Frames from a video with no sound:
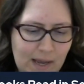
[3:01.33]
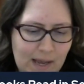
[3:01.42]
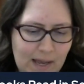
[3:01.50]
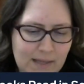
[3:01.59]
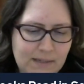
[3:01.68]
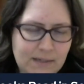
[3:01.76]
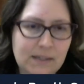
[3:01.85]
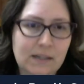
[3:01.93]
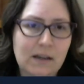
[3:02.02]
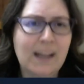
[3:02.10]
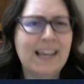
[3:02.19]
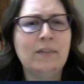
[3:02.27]
And
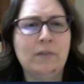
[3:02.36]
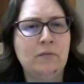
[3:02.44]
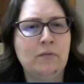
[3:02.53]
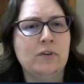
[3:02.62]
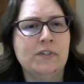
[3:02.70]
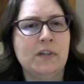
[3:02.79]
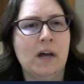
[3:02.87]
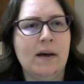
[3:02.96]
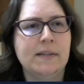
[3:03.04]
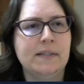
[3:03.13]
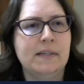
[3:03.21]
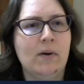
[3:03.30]
I gave it 4
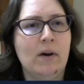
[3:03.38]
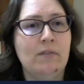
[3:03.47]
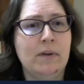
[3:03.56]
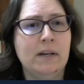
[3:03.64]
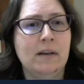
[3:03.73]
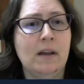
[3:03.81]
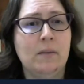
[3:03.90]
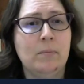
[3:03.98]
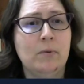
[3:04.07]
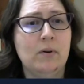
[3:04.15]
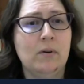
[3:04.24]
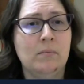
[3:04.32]
stars. Now, I've read another
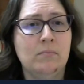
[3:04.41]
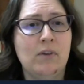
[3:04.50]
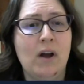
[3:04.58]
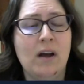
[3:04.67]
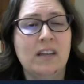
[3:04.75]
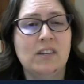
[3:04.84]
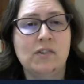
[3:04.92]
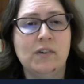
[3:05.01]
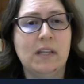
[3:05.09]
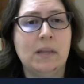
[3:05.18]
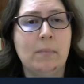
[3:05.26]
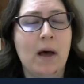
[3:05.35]
book on Prague
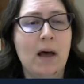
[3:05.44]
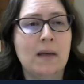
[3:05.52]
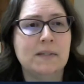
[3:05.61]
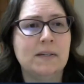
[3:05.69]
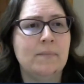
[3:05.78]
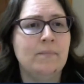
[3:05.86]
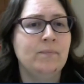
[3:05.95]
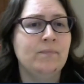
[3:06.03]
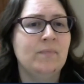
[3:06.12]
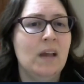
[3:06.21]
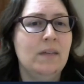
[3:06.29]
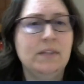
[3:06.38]
history in the past.
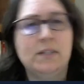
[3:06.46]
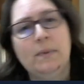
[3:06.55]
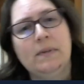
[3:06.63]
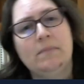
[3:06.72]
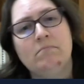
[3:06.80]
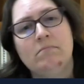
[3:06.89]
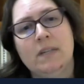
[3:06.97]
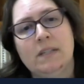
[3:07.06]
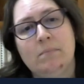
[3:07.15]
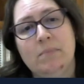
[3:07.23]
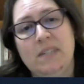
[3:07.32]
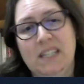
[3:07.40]
This one
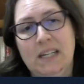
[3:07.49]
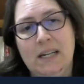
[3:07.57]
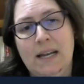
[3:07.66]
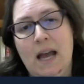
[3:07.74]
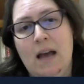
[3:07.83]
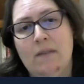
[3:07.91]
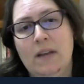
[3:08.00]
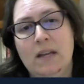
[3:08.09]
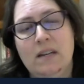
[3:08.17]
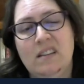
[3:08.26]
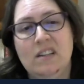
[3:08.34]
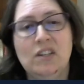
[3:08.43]
doesn't particularly have
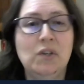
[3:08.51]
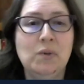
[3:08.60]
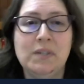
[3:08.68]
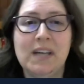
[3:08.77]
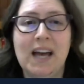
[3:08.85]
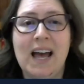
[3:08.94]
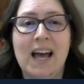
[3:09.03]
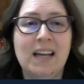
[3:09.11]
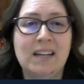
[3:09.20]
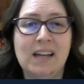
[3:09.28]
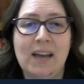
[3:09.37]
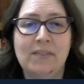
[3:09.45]
anything new to
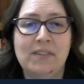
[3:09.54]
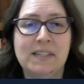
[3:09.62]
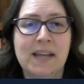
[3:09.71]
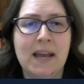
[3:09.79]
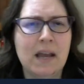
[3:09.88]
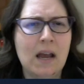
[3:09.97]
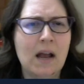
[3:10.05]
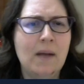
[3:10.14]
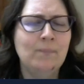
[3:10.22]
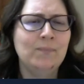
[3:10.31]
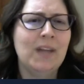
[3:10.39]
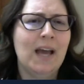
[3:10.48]
add, I have to say.
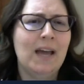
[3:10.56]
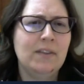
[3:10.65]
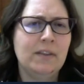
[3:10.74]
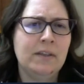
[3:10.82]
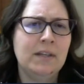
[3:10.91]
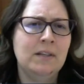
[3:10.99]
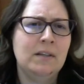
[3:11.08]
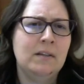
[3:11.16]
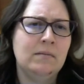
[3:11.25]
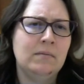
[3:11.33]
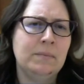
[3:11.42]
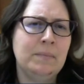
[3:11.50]
And the thing that
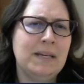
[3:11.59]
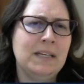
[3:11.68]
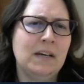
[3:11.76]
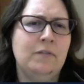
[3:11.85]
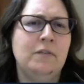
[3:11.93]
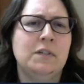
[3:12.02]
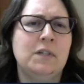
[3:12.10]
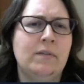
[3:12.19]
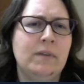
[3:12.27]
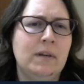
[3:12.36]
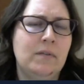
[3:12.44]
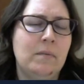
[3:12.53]
made it a 4-star
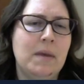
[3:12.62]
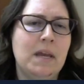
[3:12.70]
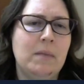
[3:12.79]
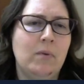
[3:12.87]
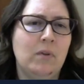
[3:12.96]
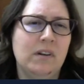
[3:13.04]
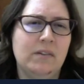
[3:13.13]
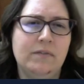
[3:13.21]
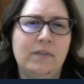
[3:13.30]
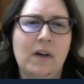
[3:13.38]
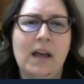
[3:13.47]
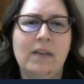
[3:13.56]
read for me more than a
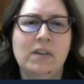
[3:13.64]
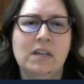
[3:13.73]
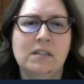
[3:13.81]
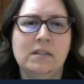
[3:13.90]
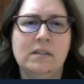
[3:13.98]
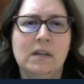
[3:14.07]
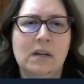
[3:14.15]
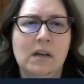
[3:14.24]
5 is